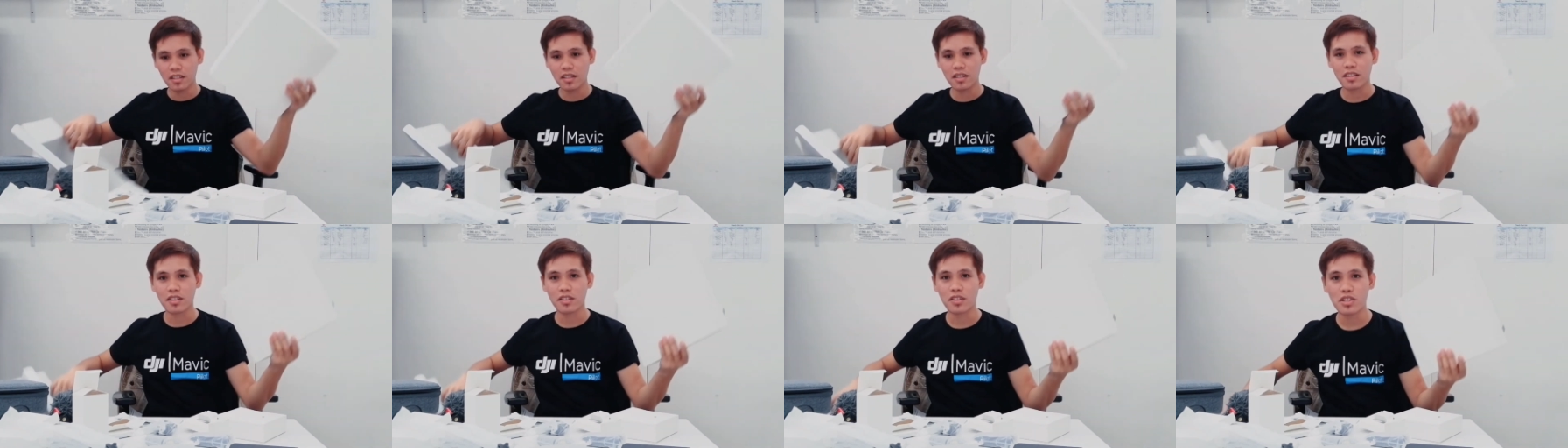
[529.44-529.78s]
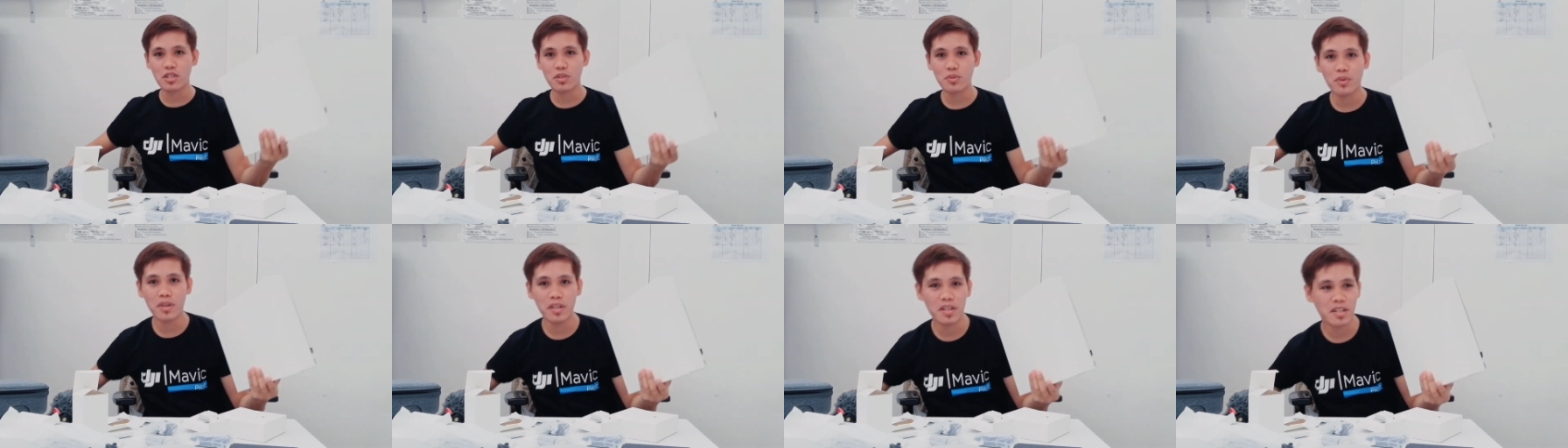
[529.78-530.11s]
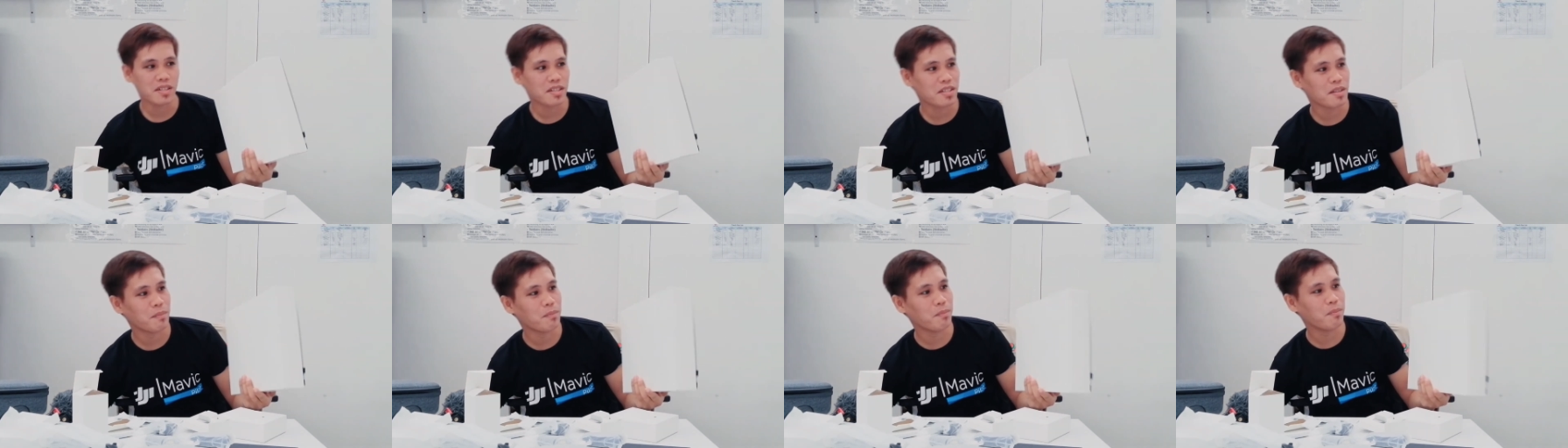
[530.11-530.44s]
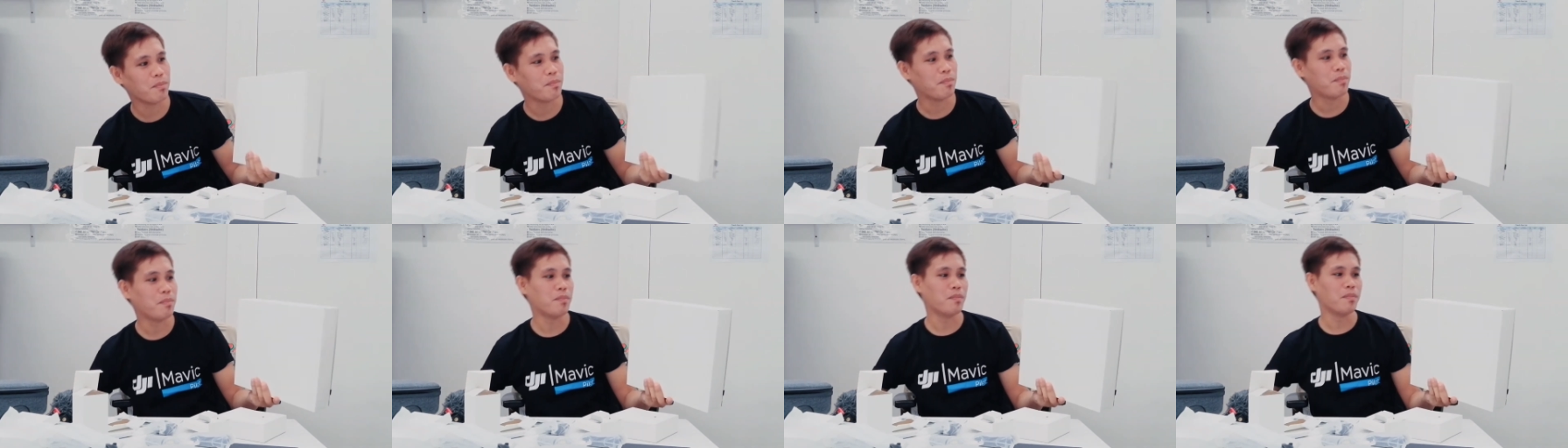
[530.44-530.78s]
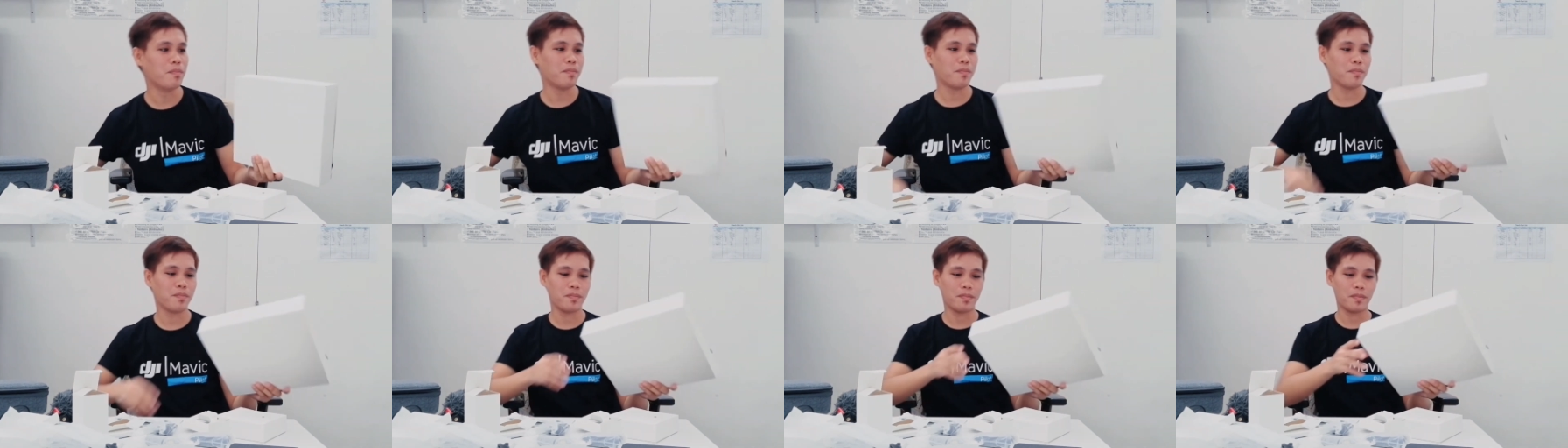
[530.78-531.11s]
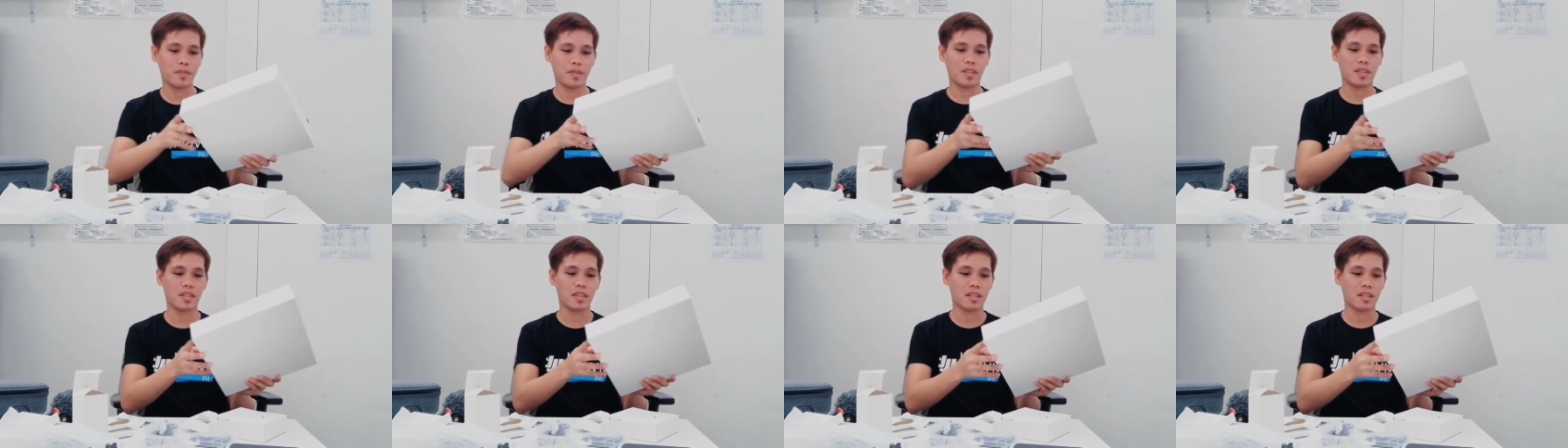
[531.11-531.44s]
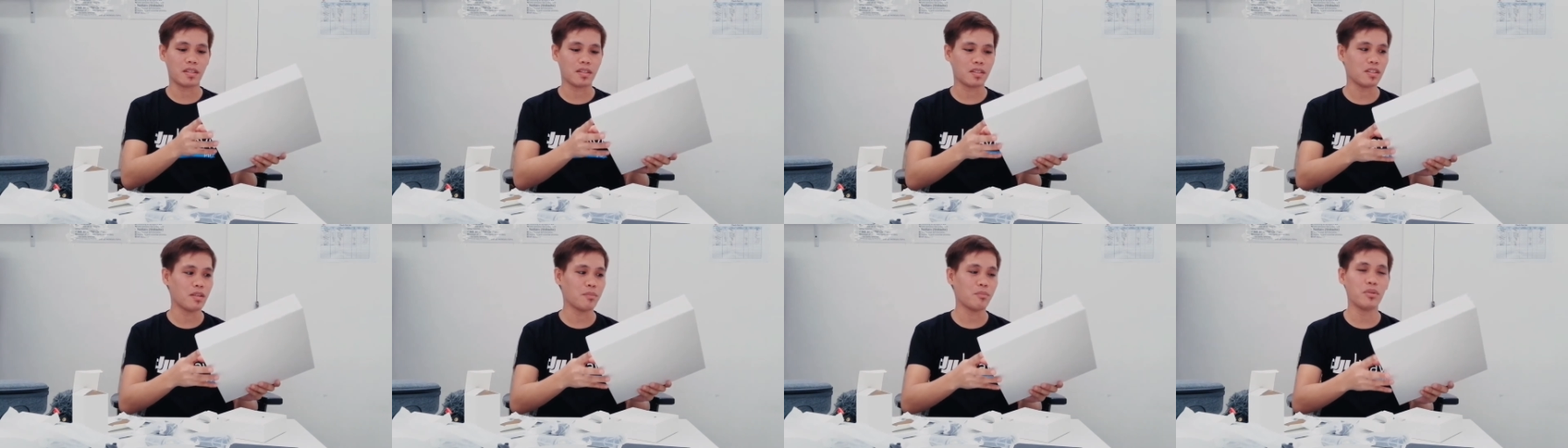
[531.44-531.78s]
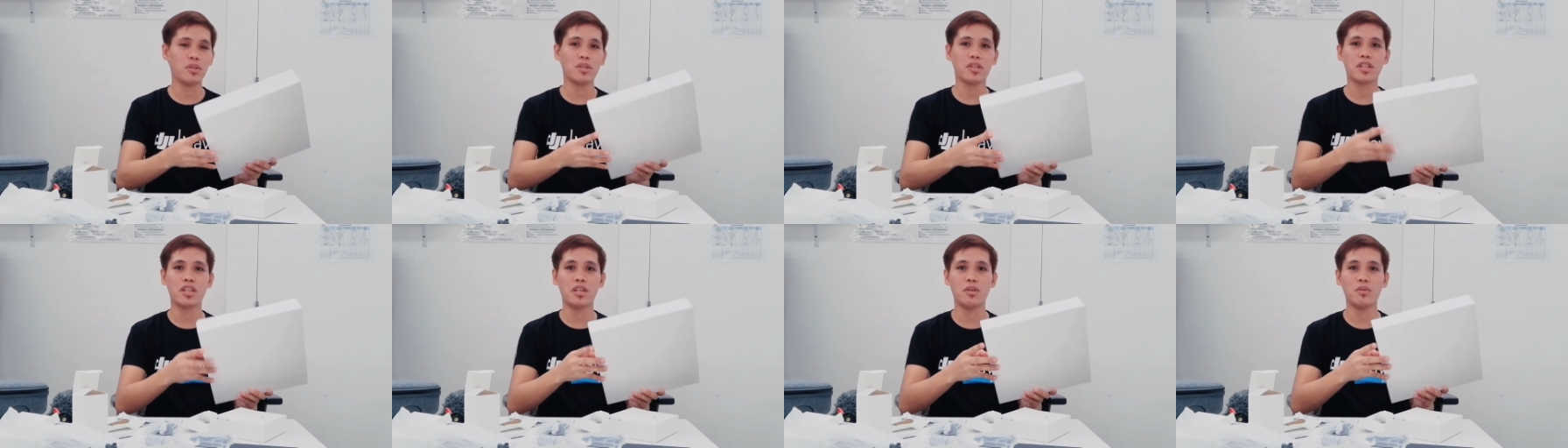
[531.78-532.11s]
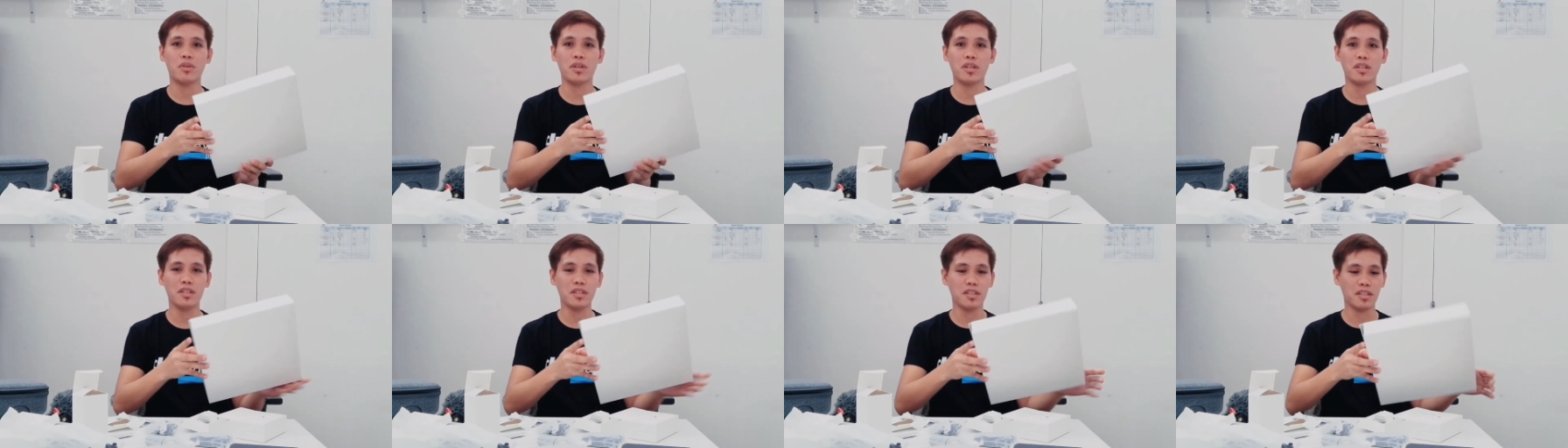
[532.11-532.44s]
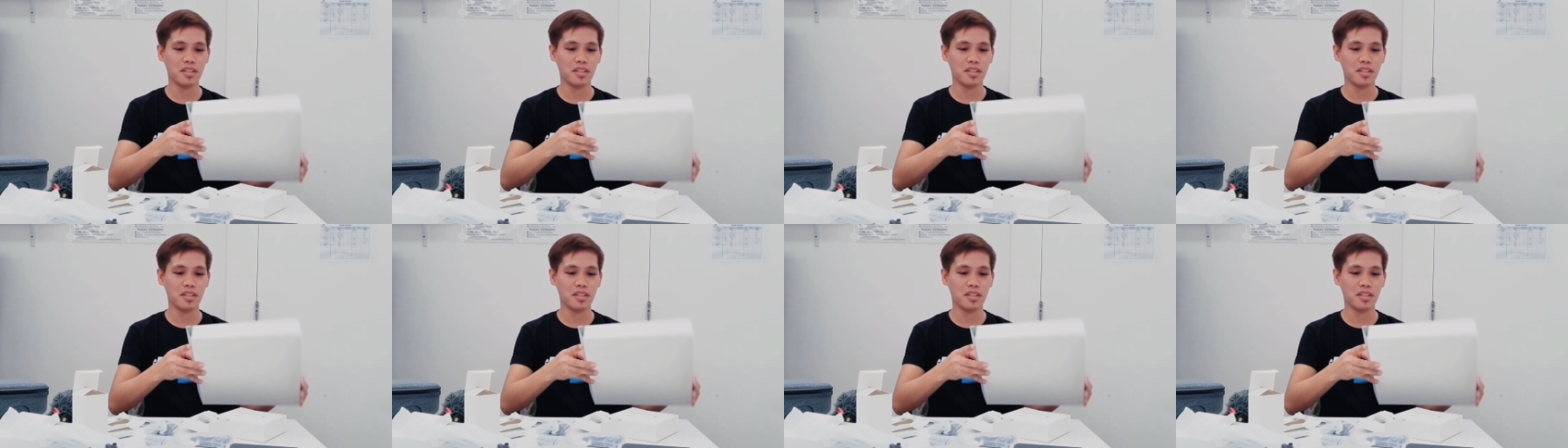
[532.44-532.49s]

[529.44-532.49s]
this one is the bulky one.